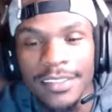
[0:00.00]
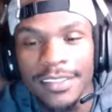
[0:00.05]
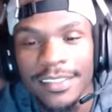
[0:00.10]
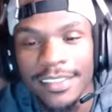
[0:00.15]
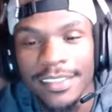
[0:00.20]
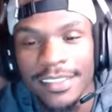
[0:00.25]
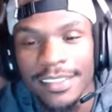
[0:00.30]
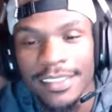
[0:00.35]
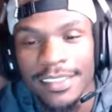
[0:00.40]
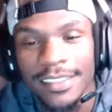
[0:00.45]

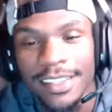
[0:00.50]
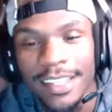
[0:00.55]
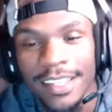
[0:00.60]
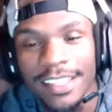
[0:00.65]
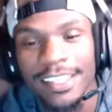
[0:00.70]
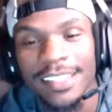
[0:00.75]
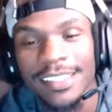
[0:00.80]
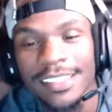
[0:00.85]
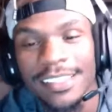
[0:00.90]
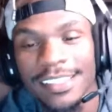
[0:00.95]
Yeah.
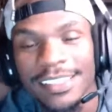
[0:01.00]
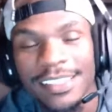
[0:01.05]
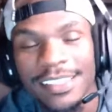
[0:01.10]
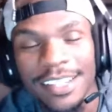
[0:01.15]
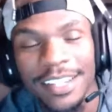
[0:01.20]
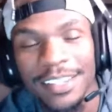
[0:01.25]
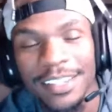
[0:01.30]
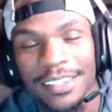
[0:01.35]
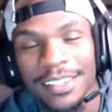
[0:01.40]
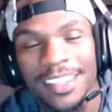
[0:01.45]

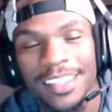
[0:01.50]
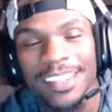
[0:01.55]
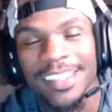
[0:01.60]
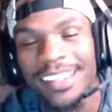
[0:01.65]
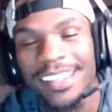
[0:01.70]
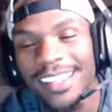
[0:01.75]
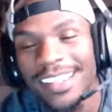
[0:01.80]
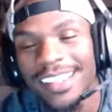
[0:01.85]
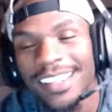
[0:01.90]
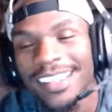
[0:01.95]
We played
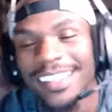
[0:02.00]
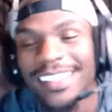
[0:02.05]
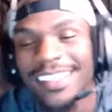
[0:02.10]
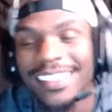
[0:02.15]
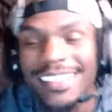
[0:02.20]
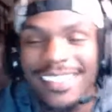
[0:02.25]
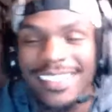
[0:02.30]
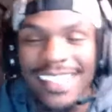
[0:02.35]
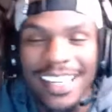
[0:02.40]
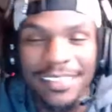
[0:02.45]
that.
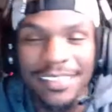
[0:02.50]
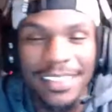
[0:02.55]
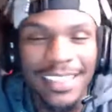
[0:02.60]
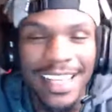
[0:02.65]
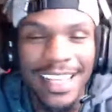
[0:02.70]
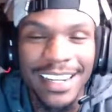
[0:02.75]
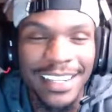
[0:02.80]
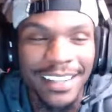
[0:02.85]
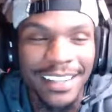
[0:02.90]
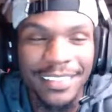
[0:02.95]
We played
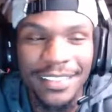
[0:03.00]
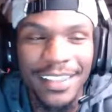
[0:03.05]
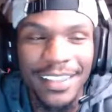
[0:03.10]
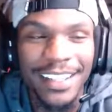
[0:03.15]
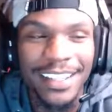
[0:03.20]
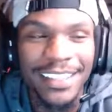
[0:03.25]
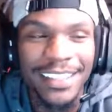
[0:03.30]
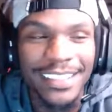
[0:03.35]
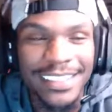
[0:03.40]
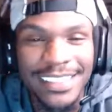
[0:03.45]
that, but it
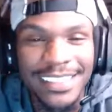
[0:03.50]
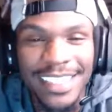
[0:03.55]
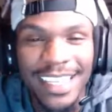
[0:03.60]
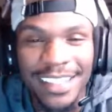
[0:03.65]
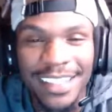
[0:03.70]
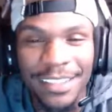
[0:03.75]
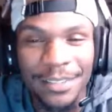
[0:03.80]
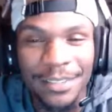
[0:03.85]
always just turned into